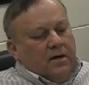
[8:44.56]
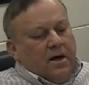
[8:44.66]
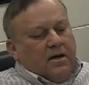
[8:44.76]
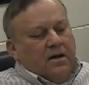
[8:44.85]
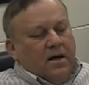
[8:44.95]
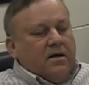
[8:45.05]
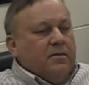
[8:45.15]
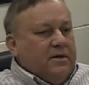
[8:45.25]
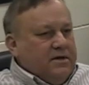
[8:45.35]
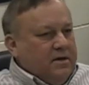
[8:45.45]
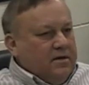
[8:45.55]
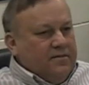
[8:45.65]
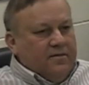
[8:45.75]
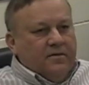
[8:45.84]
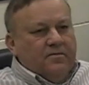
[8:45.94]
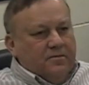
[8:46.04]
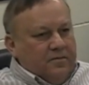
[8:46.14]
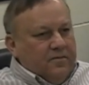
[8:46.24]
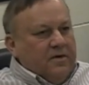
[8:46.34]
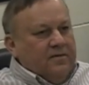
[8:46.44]
I can be tough
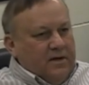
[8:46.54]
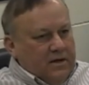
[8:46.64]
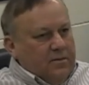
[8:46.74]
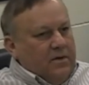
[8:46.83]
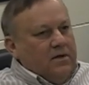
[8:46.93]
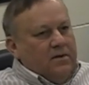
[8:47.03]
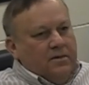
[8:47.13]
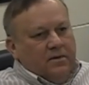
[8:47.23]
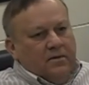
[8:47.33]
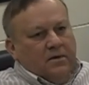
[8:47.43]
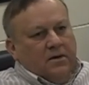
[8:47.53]
if need to be, but